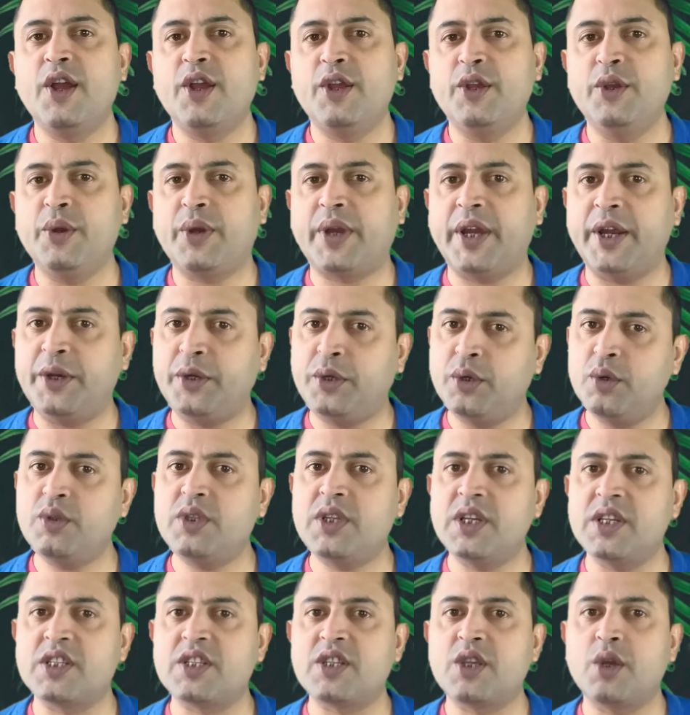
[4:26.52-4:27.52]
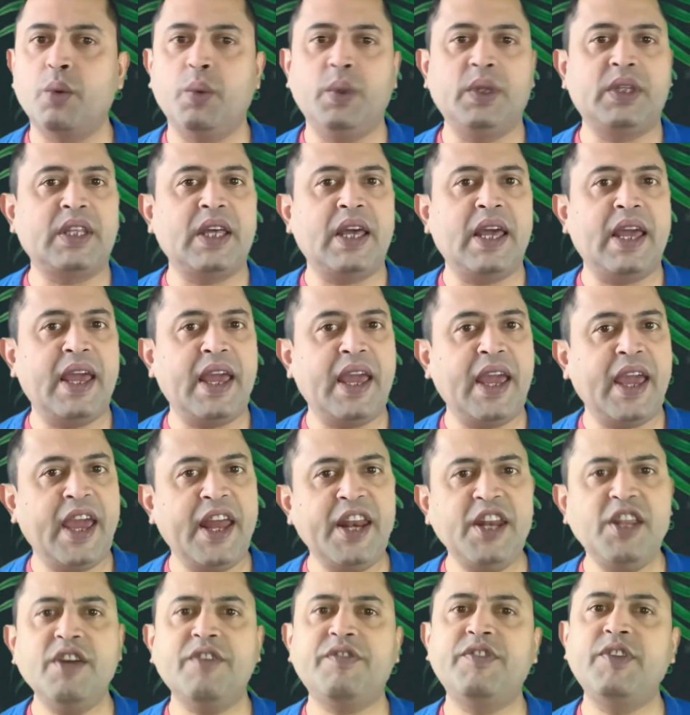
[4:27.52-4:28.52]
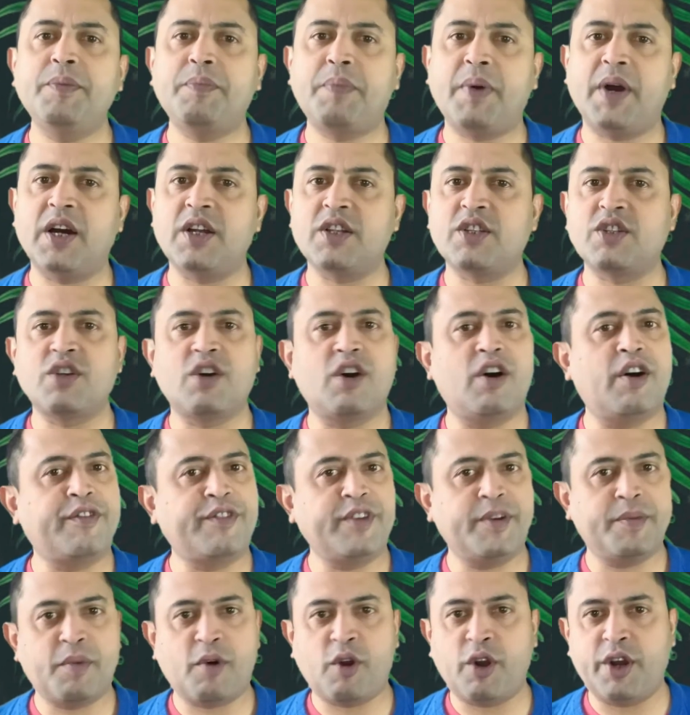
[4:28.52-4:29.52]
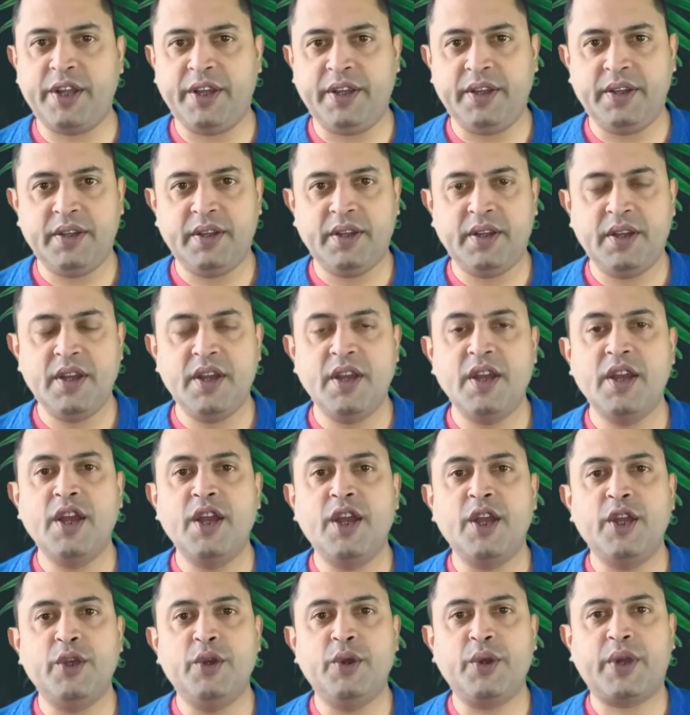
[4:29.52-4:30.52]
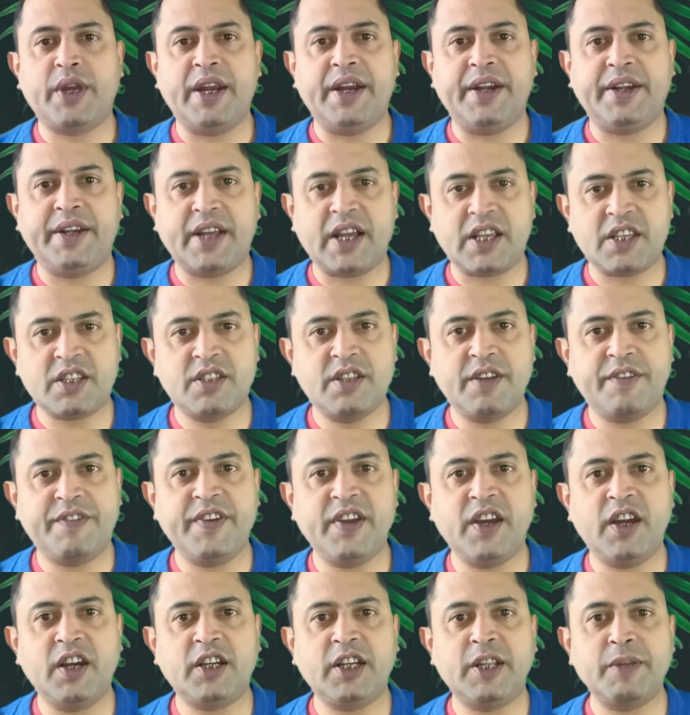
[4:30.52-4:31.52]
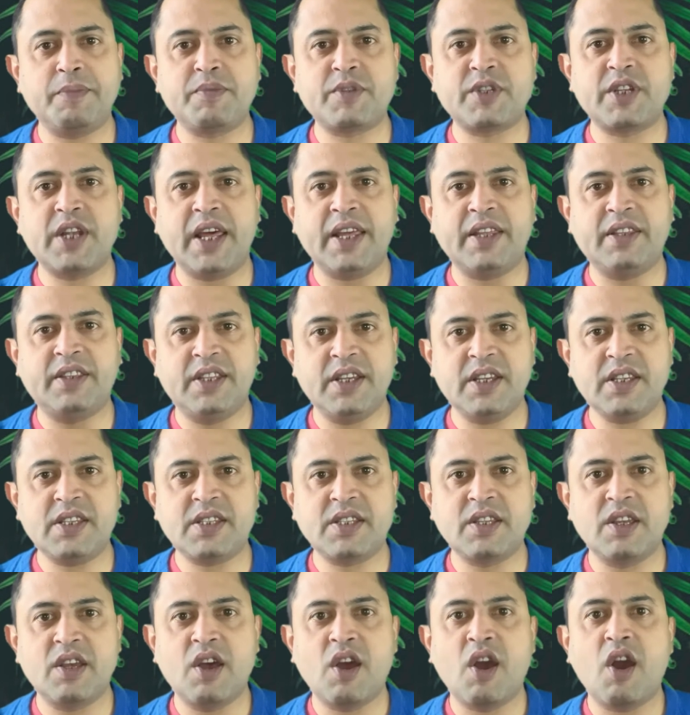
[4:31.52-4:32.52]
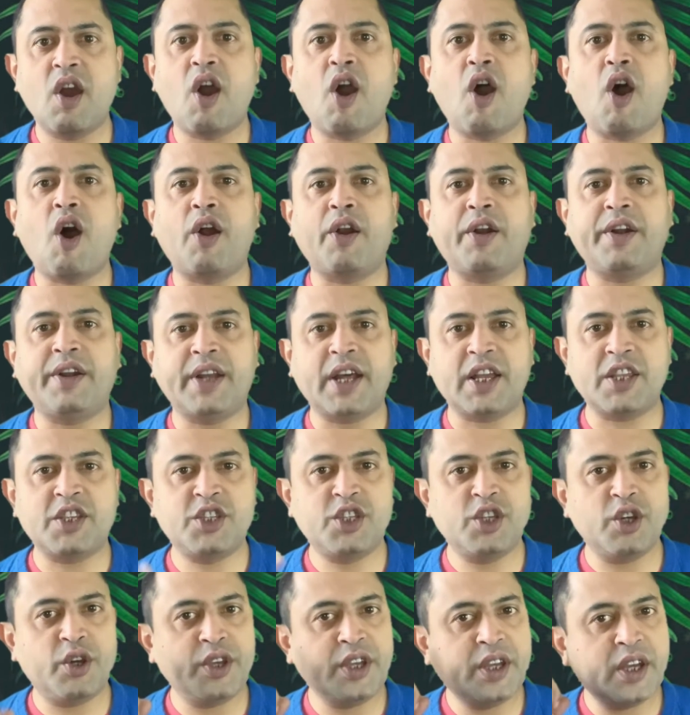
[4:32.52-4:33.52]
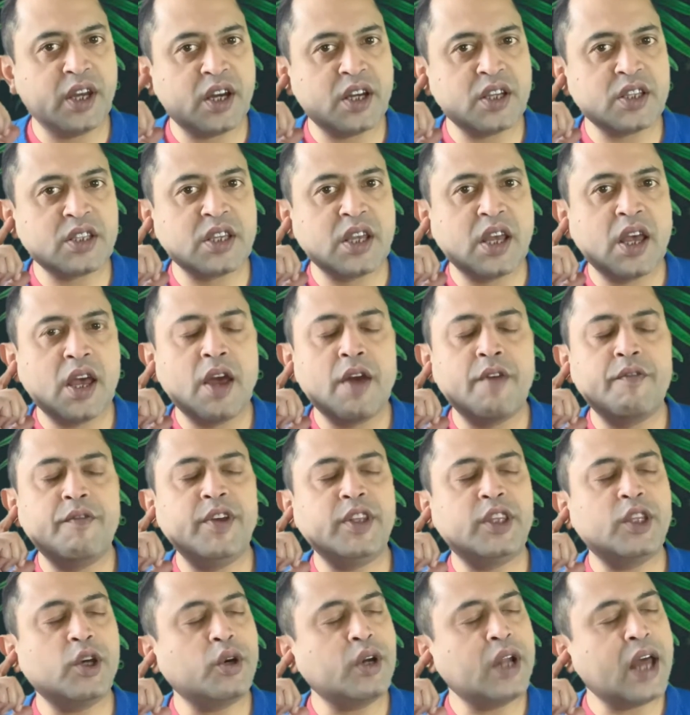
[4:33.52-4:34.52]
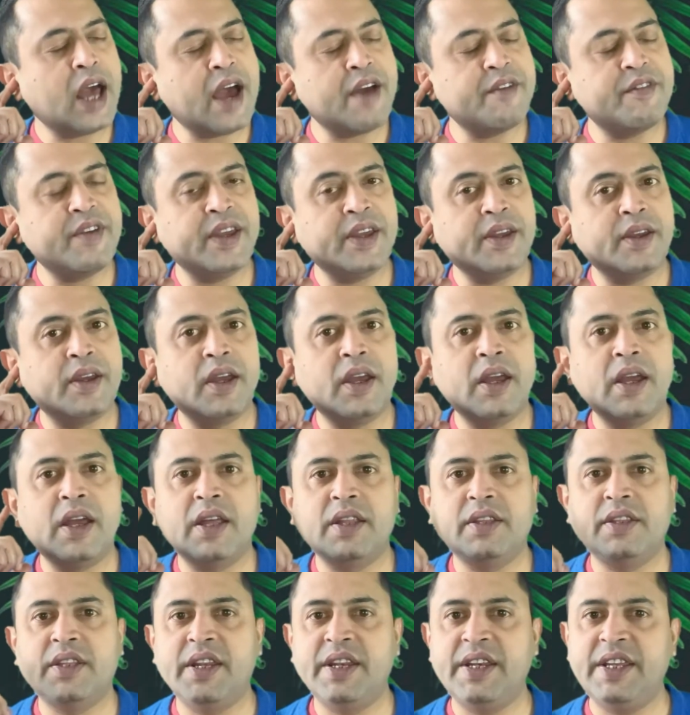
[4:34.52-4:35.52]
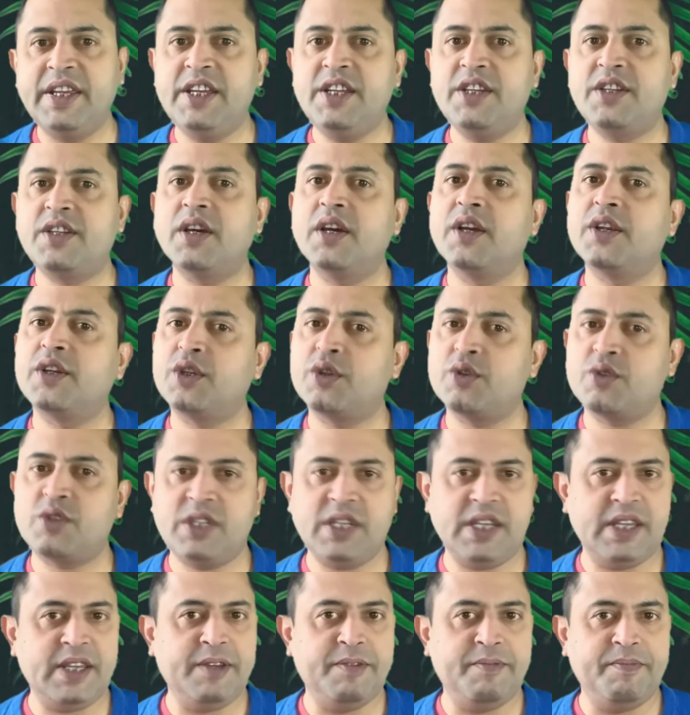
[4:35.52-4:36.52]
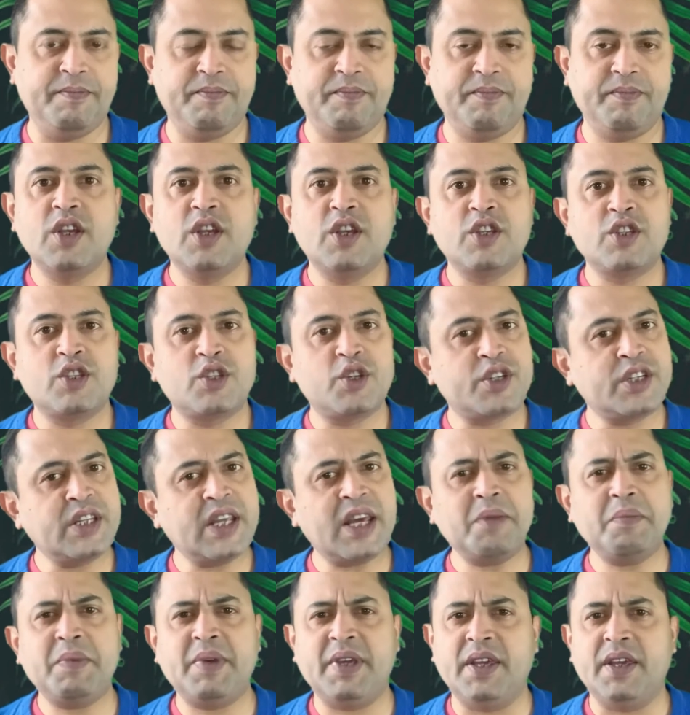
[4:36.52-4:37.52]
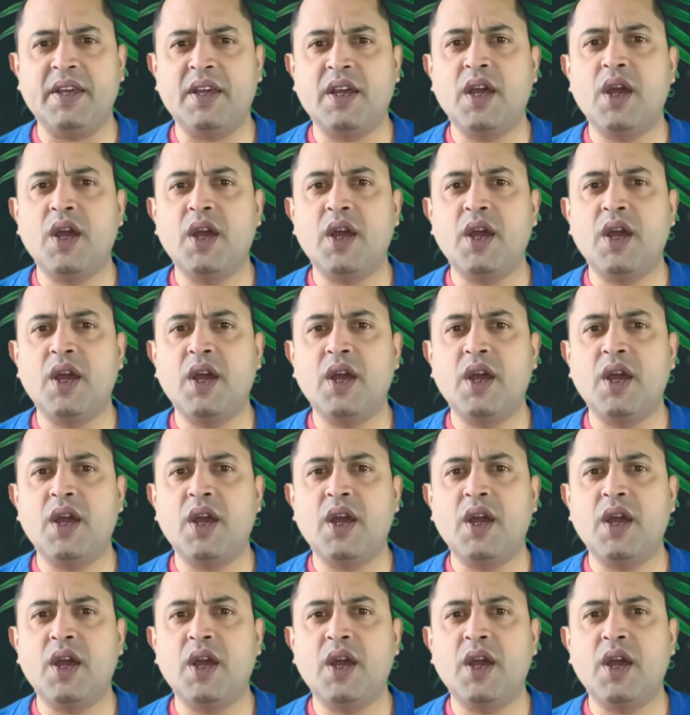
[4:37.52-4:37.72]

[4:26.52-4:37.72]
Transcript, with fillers: You can do this with any of the parts of your body. You can touch the fingertips like this or touch your ears without having the need to see. So tell me,